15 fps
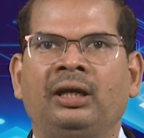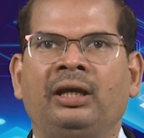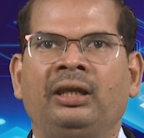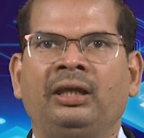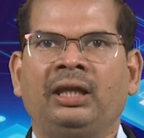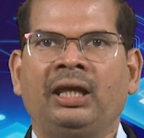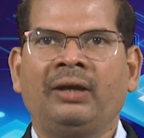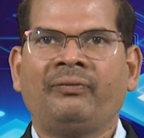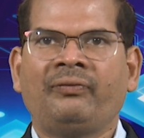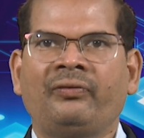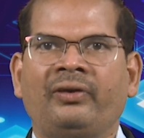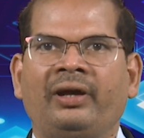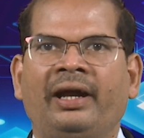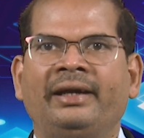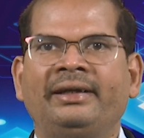LEF
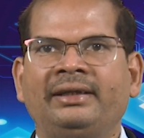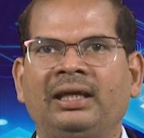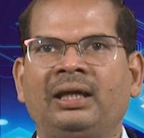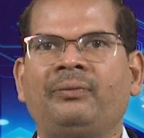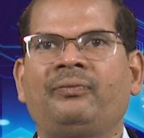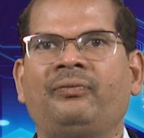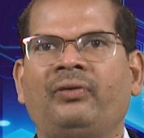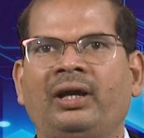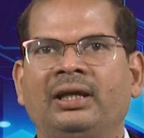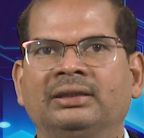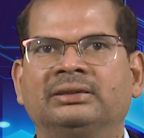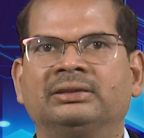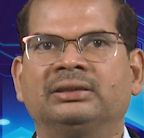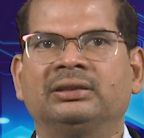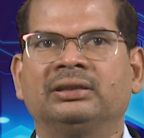and DEF
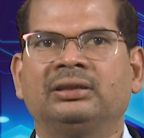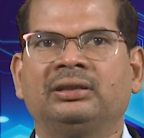files.